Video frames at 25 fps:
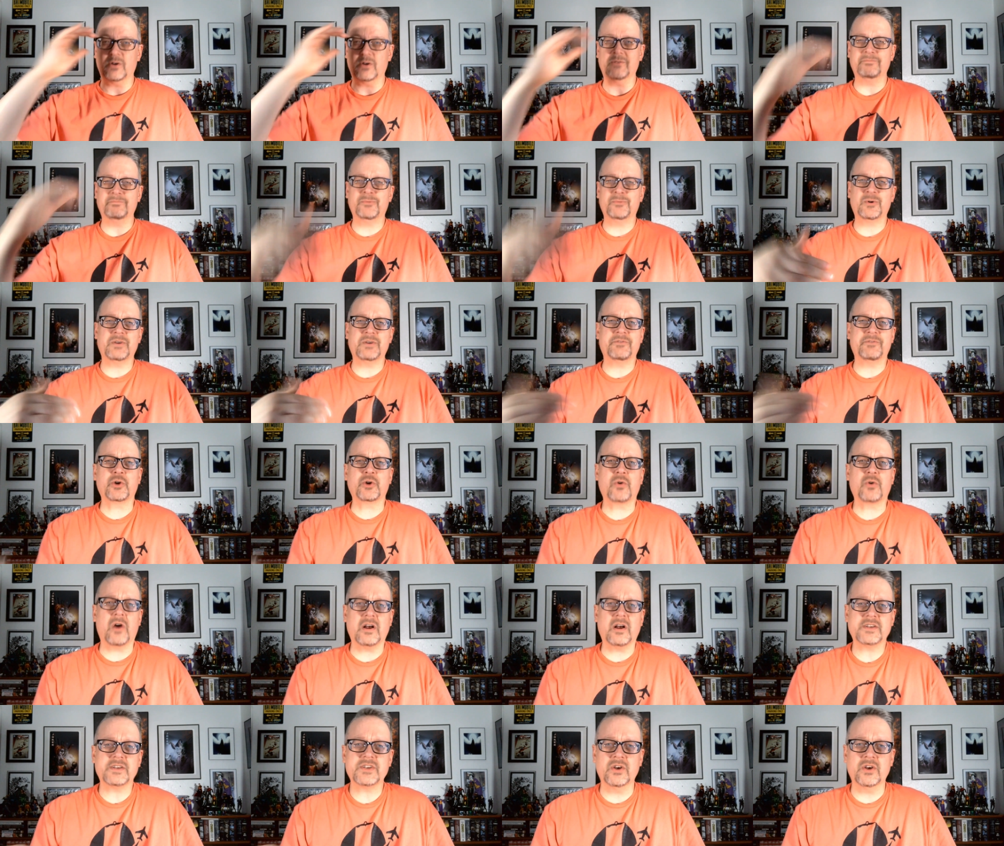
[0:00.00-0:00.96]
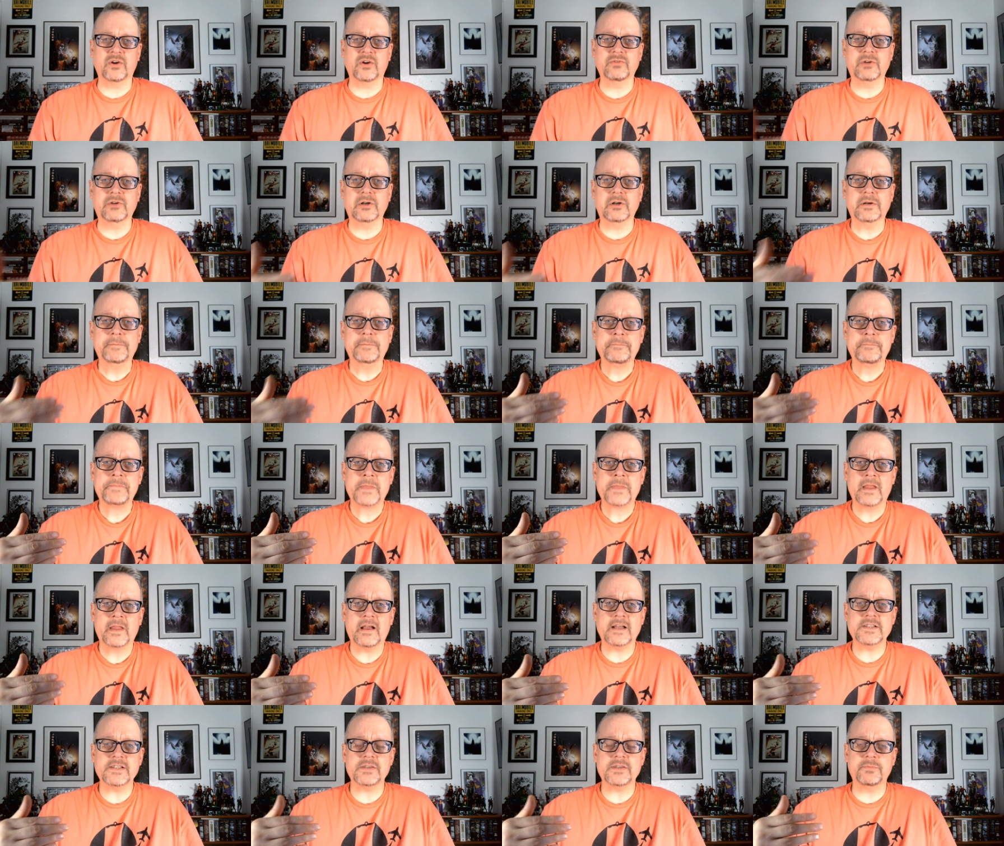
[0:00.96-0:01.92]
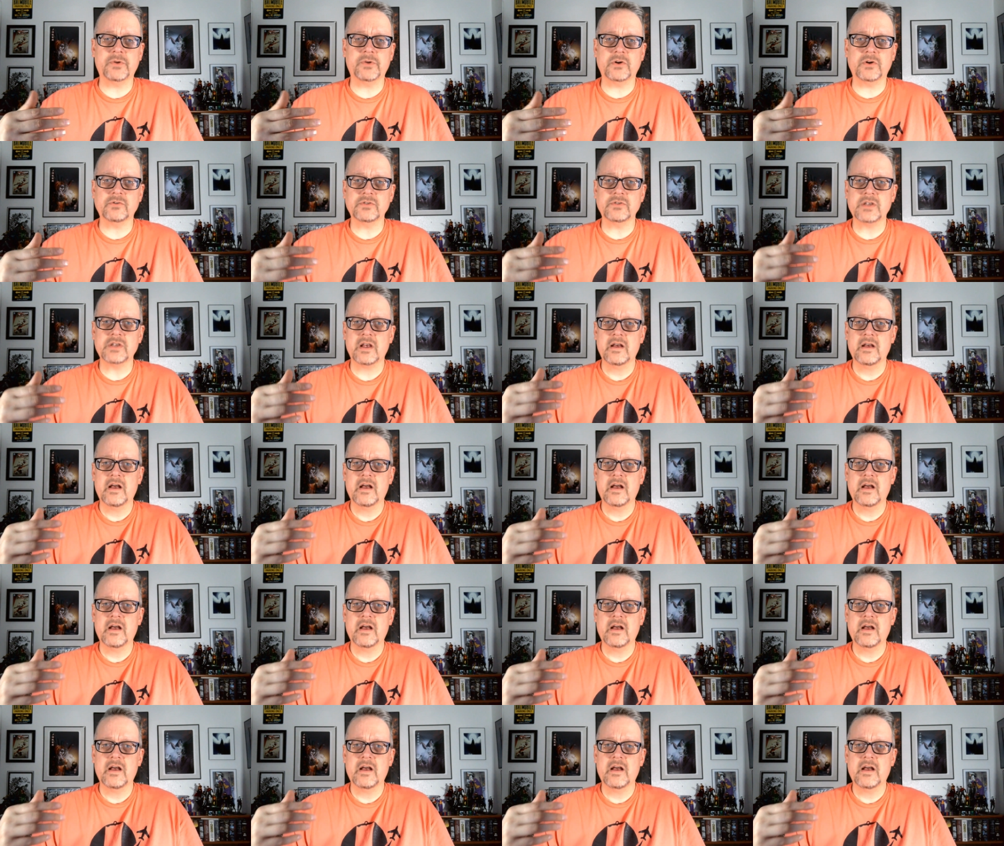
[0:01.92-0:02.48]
more of a crossover, I suppose.